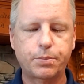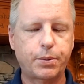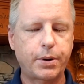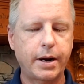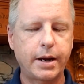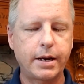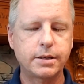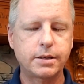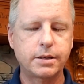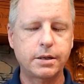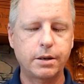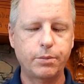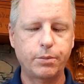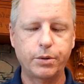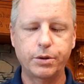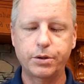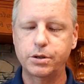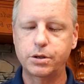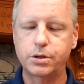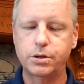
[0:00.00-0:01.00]
Praise him
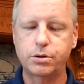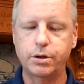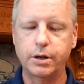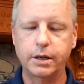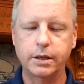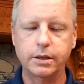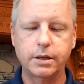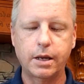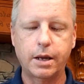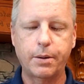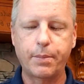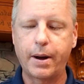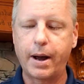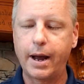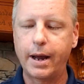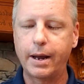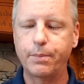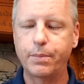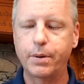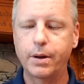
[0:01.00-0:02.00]
with the strings and
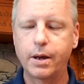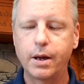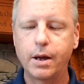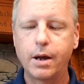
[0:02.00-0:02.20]
pipe.